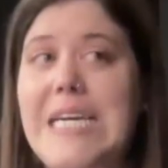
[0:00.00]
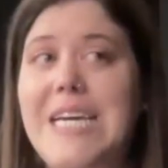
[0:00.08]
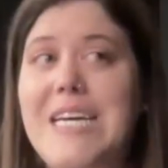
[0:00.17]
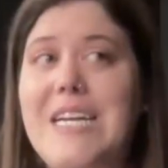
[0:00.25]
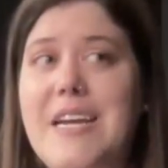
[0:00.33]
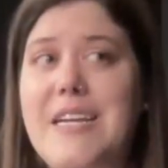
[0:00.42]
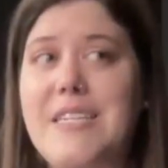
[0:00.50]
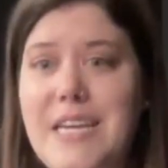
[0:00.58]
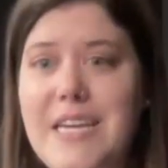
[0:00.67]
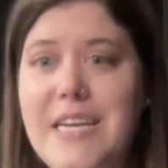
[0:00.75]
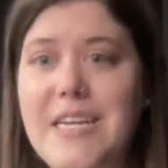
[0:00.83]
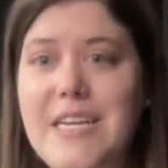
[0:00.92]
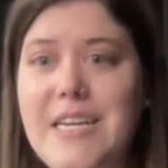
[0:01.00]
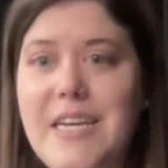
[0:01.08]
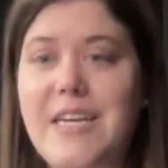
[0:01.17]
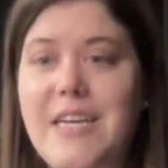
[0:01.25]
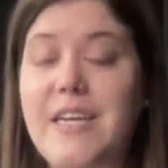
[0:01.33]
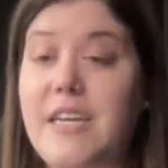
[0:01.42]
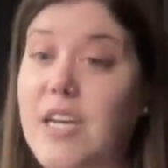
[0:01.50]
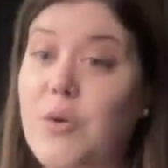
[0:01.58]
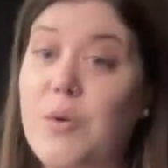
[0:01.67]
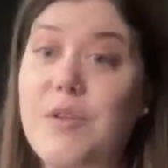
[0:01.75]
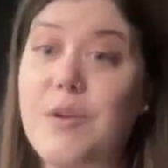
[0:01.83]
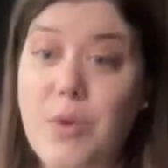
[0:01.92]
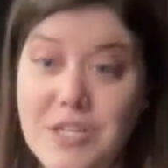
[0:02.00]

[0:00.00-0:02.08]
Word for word: And I had taken a gig with an